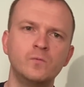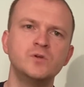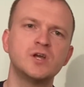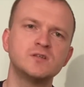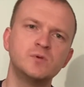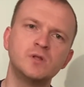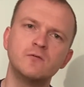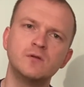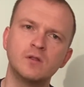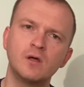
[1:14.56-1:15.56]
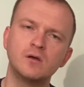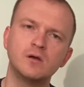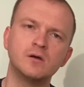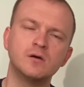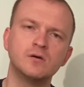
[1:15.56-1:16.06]
Which has been given
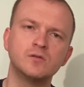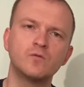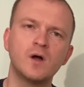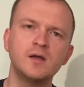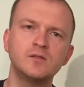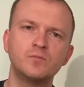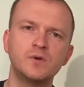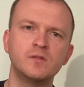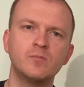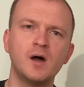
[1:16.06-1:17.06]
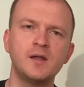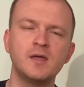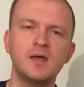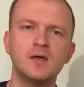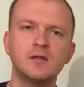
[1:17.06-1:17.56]
the right to print
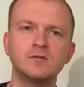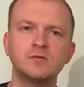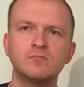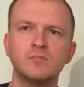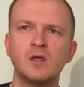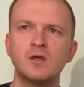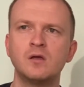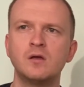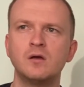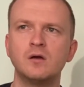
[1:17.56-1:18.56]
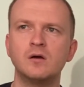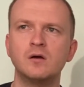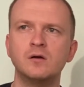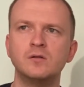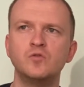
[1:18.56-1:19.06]
money and
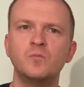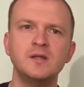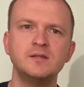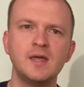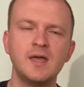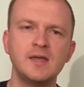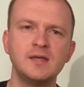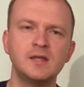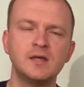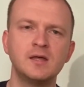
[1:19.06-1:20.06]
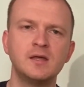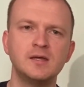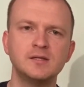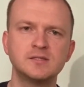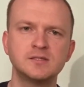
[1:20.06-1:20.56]
to maintain
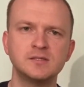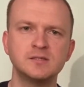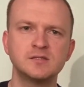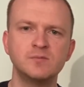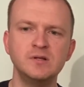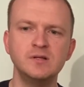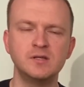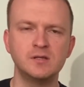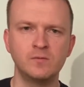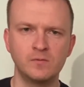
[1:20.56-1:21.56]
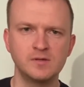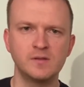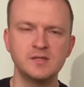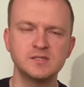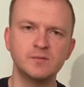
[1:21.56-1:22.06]
its stability,
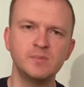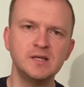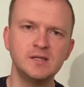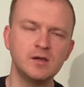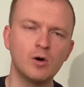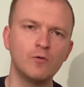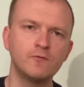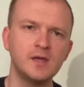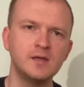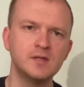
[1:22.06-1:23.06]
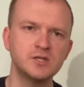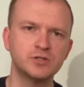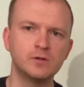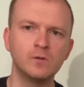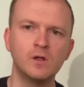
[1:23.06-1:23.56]
the stability of a
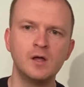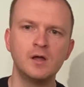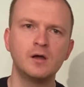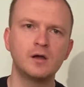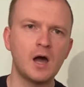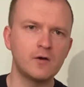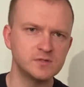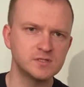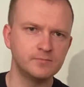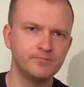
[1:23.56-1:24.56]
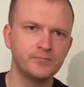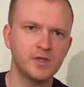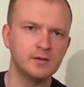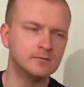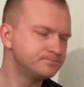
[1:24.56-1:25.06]
national currency
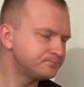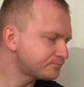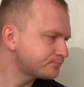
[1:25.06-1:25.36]
here.